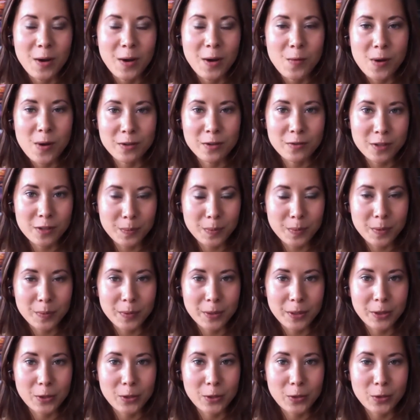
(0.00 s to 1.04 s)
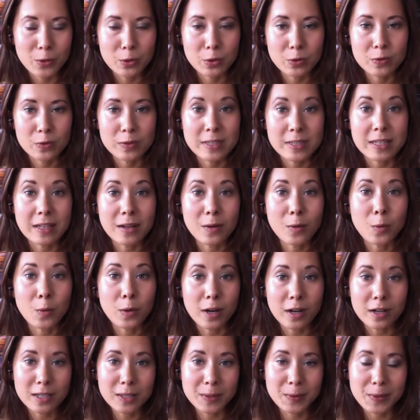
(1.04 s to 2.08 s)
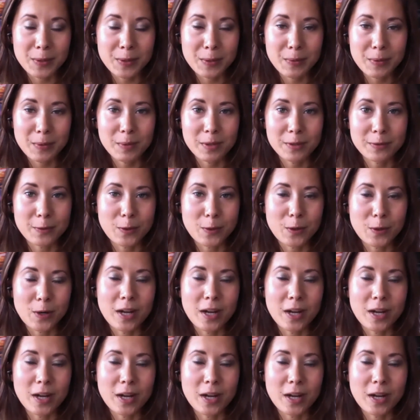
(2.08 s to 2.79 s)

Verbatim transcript: one of the people who's worked with me before,